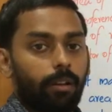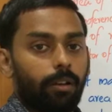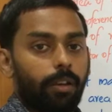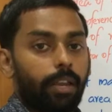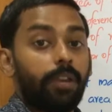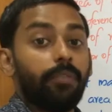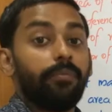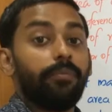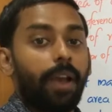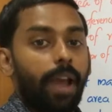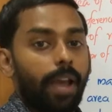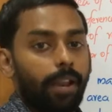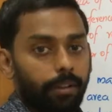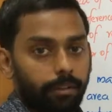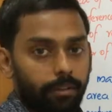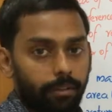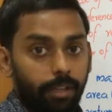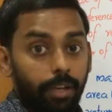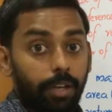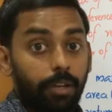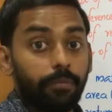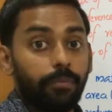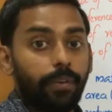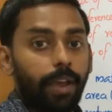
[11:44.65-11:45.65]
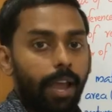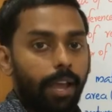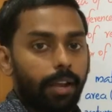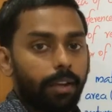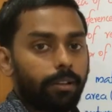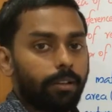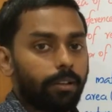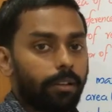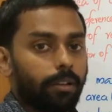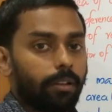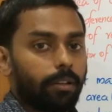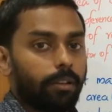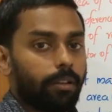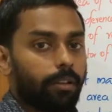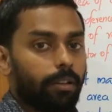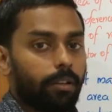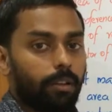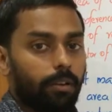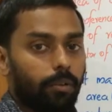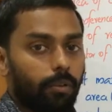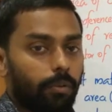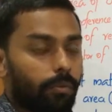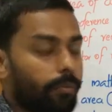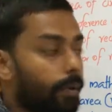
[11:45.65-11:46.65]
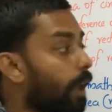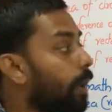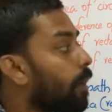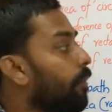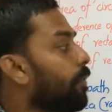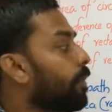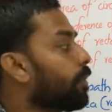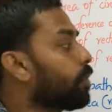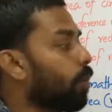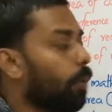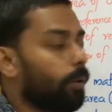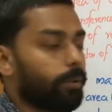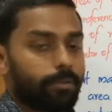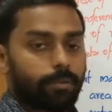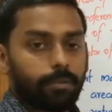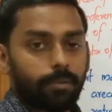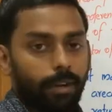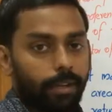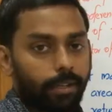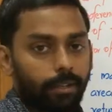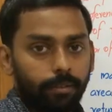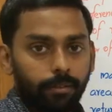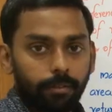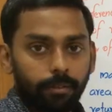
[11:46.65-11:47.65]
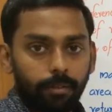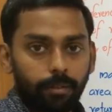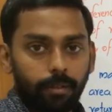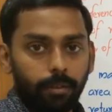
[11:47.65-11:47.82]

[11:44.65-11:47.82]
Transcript: invalid value for choice, right?